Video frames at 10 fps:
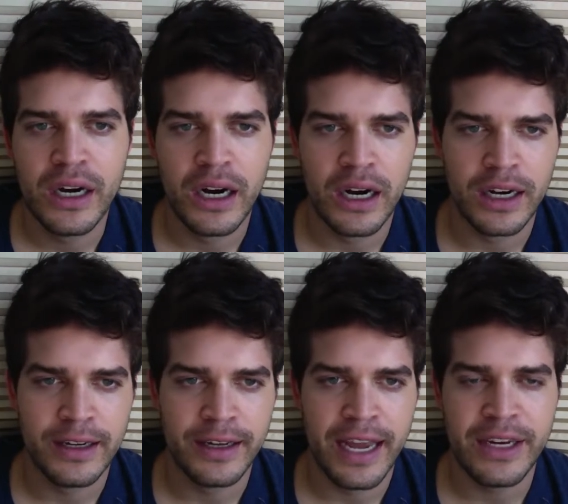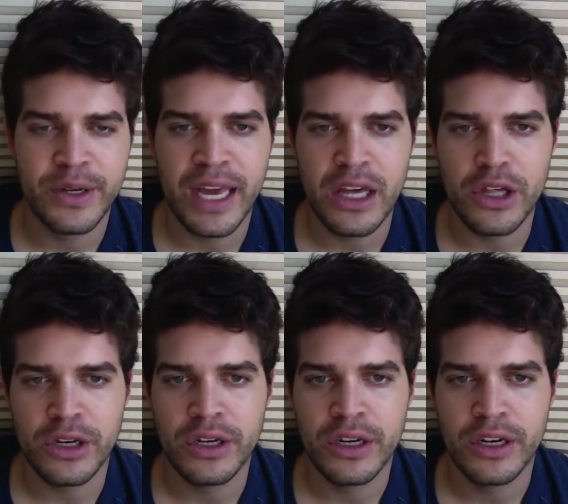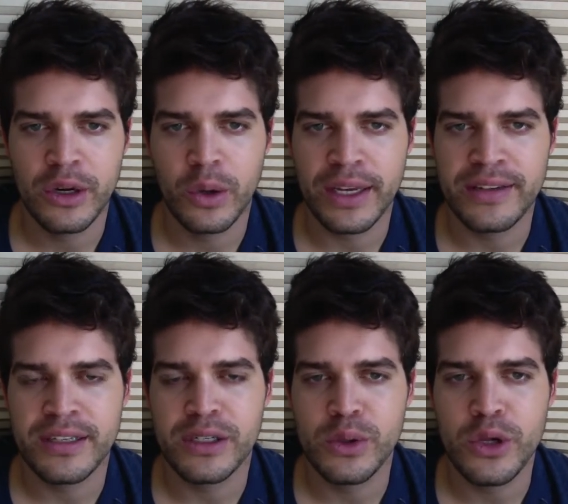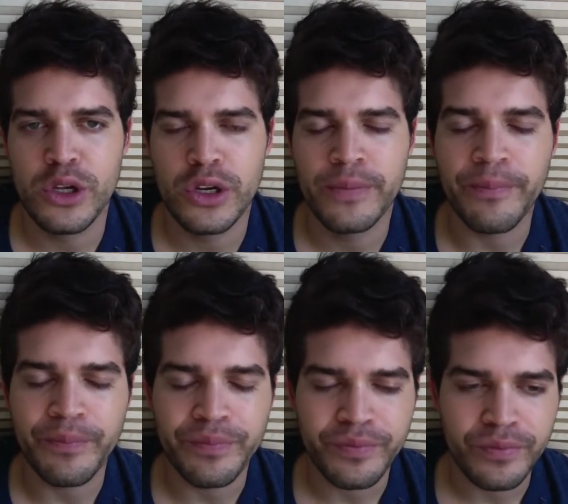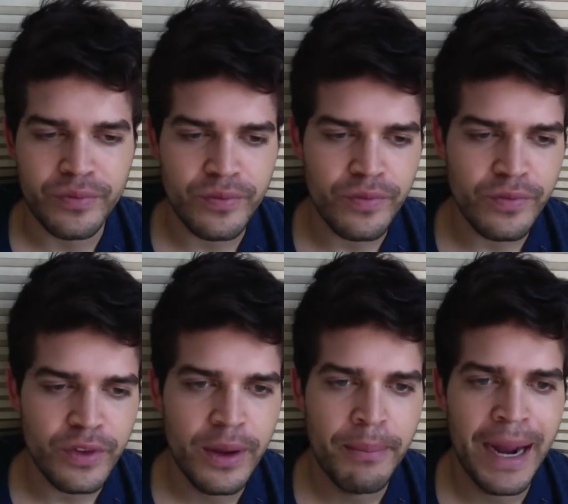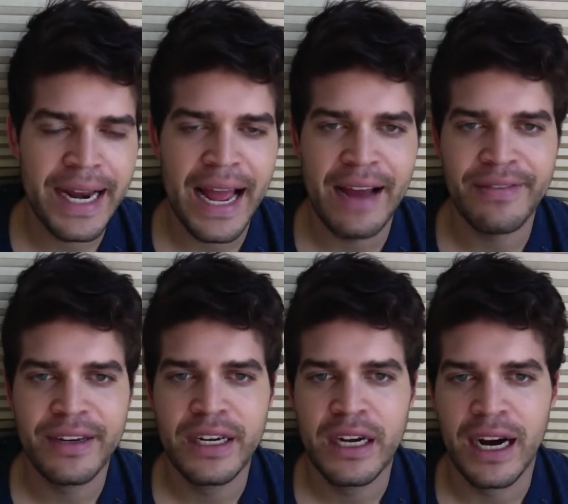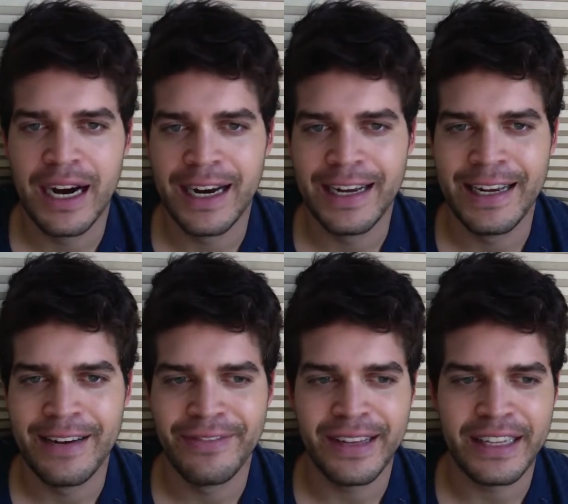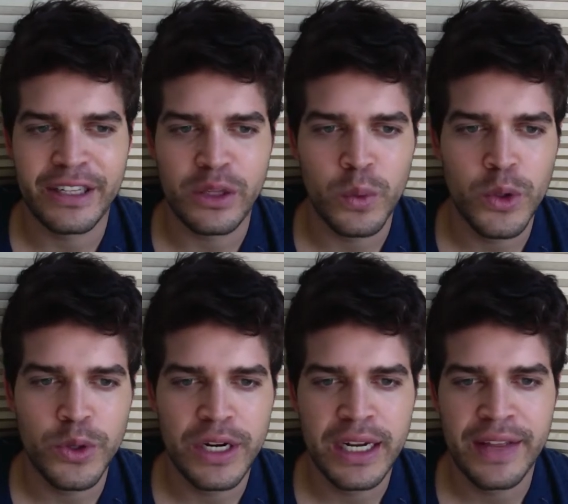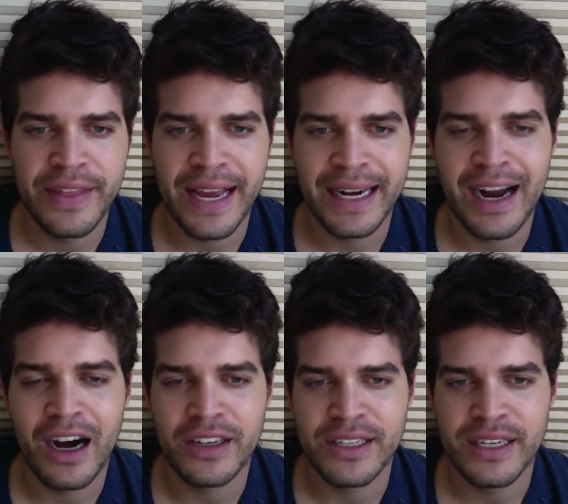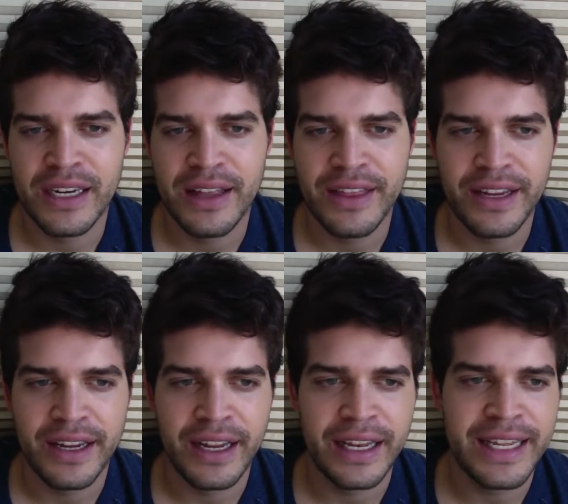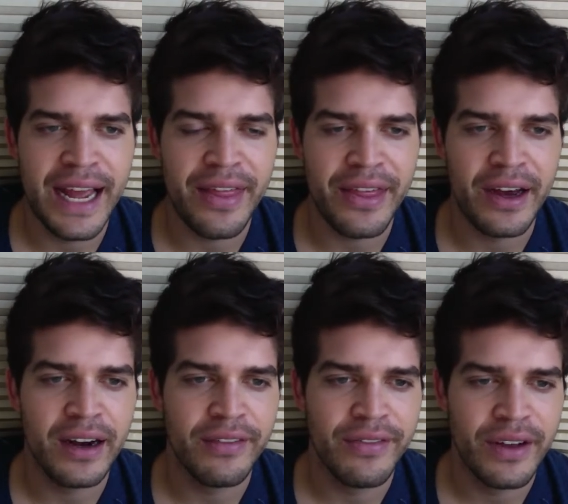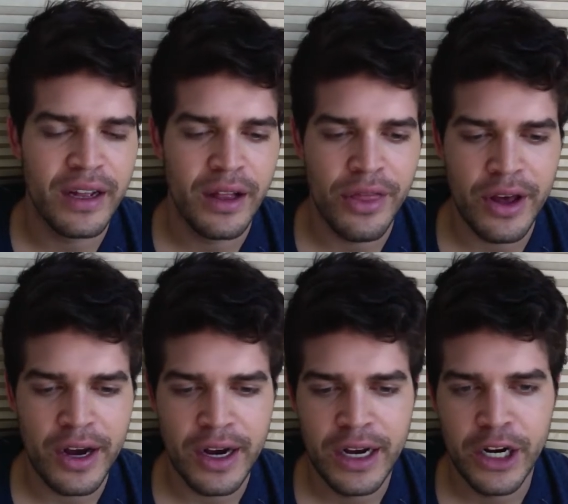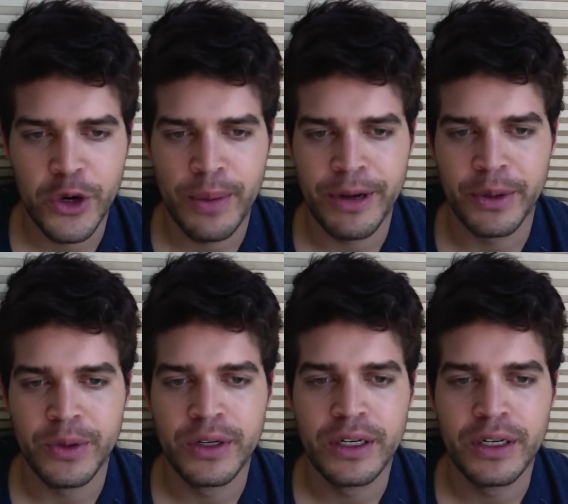uh, educational institution, might have uh, inflicted the wound that caused the death of the criminal.